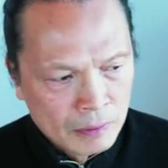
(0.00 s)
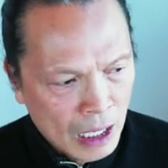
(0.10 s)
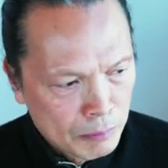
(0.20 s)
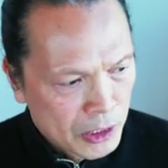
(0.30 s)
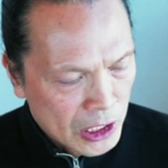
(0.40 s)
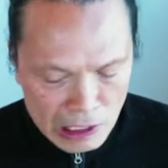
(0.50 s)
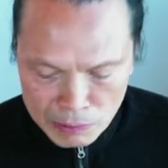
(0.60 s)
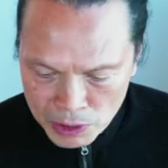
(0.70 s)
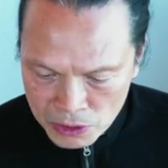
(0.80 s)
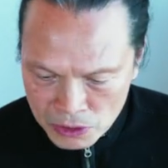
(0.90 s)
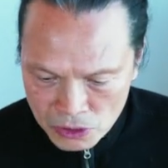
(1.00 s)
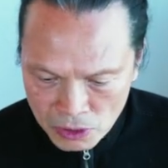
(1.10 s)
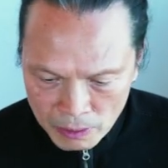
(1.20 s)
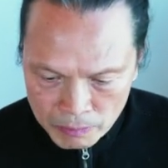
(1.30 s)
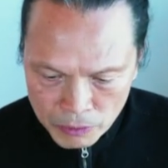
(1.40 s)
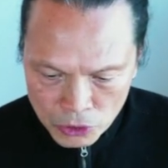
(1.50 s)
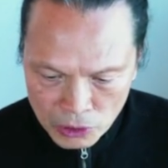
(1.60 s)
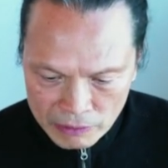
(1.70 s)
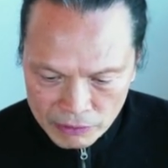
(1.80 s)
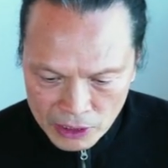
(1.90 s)
Harmony, it means, you
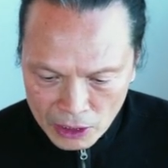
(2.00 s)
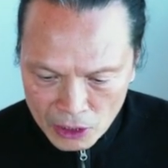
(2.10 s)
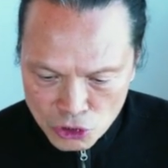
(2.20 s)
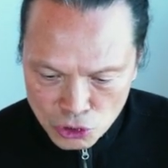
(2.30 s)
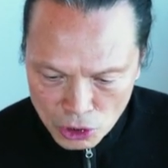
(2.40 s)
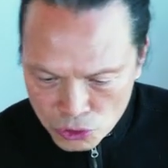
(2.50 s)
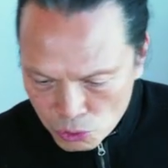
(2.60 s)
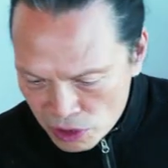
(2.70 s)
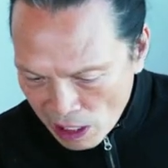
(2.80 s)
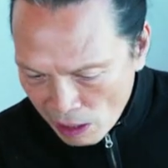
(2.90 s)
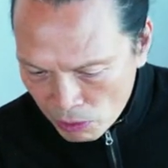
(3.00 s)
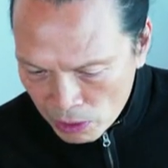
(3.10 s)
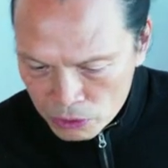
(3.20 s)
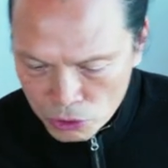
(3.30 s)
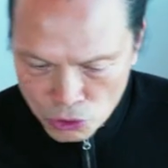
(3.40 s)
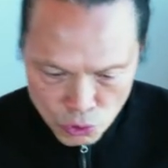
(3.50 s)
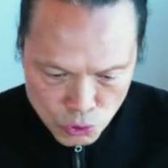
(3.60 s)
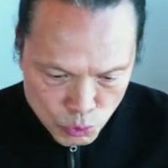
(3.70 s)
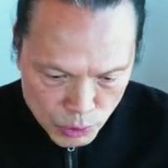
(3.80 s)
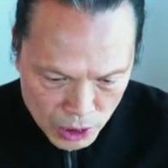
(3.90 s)
know, everything is not so sour, not so
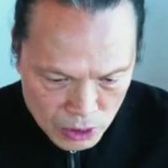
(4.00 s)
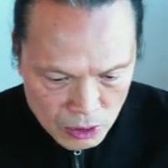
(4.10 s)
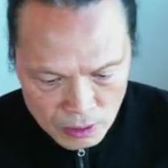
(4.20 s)
sweet,